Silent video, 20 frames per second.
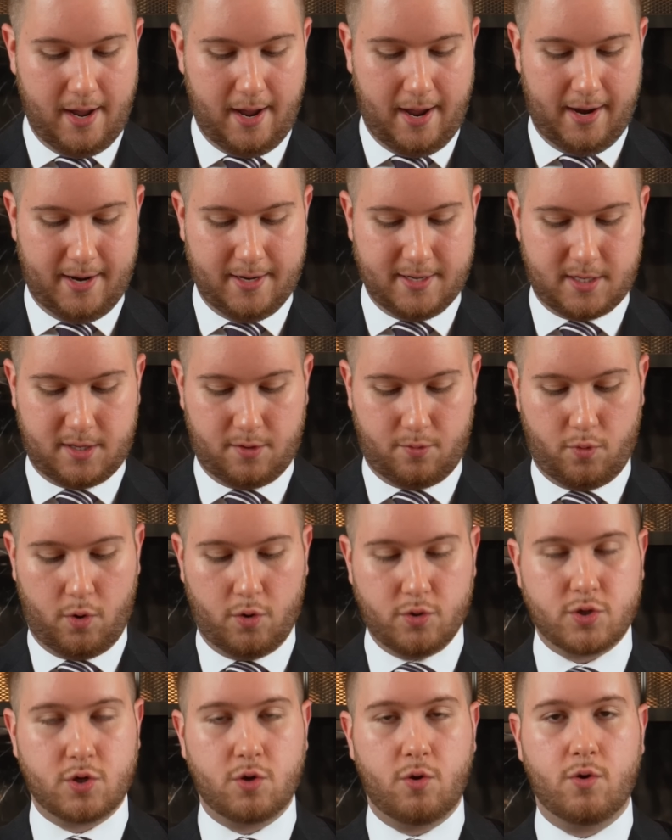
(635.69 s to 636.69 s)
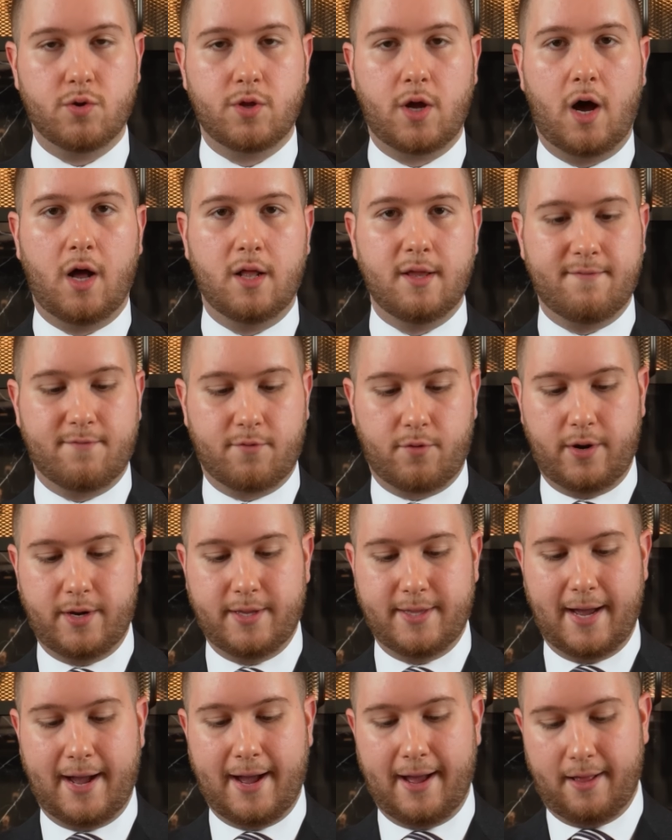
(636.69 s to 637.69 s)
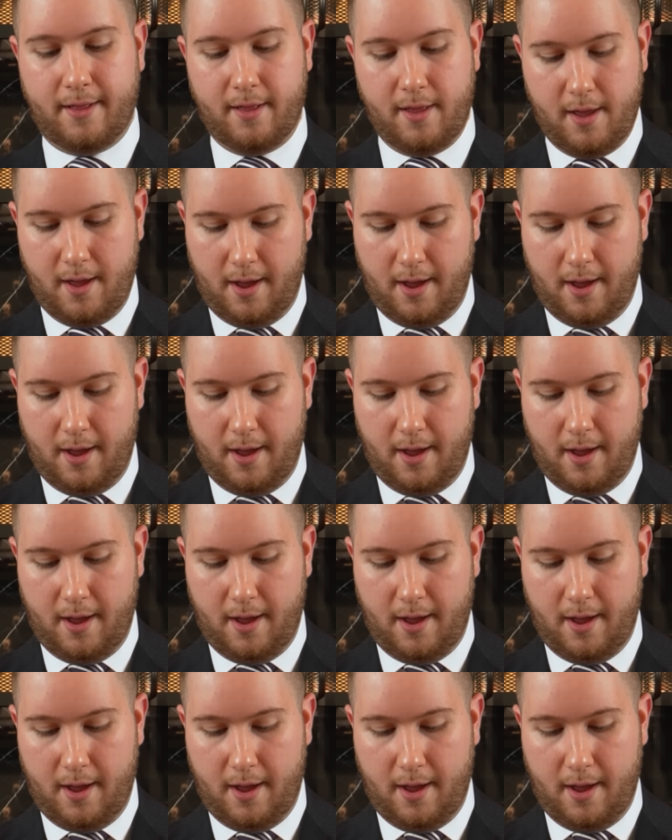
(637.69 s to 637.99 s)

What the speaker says: It is the rose gold olive green dial.